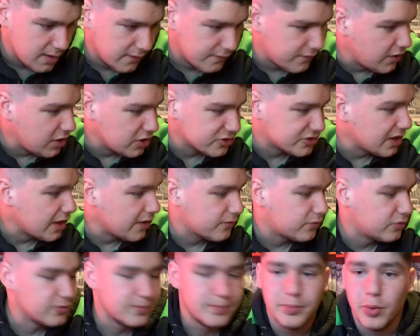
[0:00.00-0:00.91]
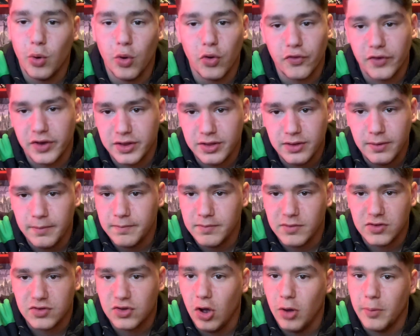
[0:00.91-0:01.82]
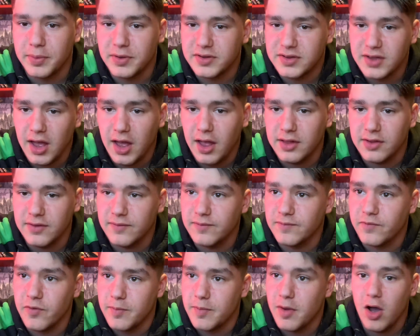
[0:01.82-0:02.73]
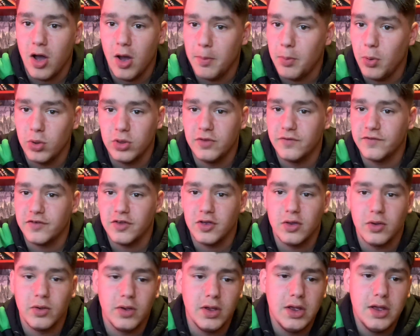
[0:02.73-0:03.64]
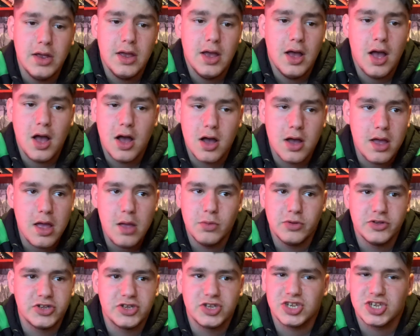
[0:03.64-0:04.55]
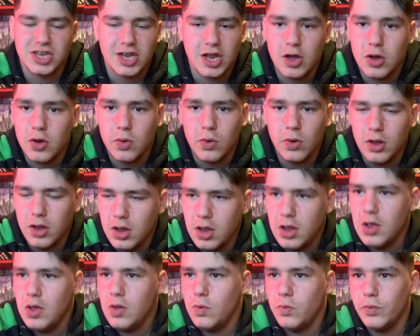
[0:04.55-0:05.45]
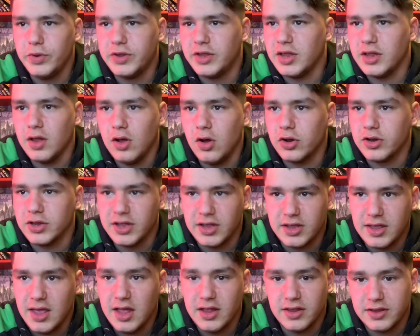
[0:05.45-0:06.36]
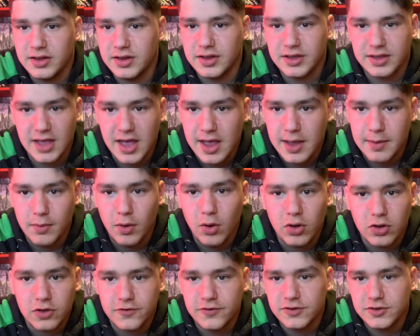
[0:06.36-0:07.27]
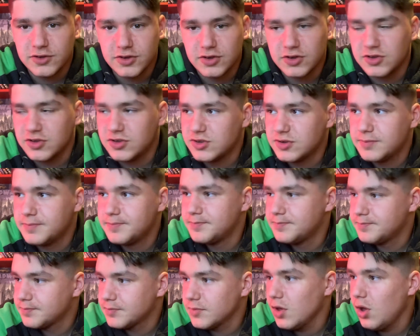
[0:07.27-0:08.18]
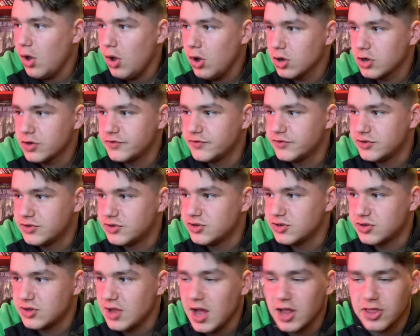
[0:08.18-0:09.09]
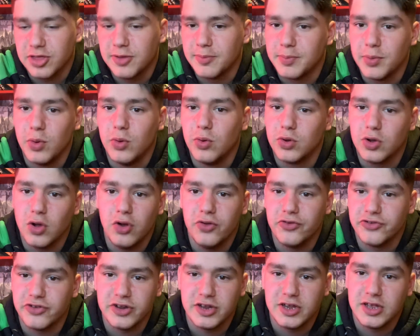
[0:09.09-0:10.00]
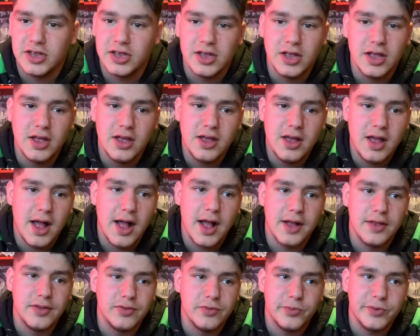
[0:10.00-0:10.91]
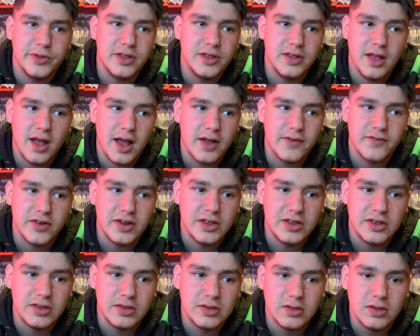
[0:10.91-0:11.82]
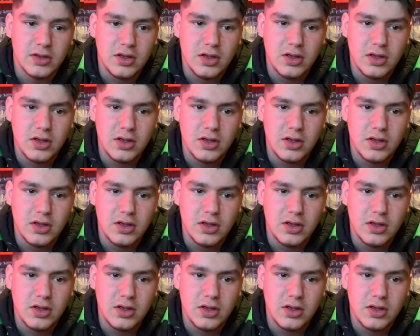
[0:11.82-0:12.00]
was boring, it's got to be said, from our point of view. It was slow, we didn't hardly get into the game. Oxford just had the ball constantly, and we didn't have any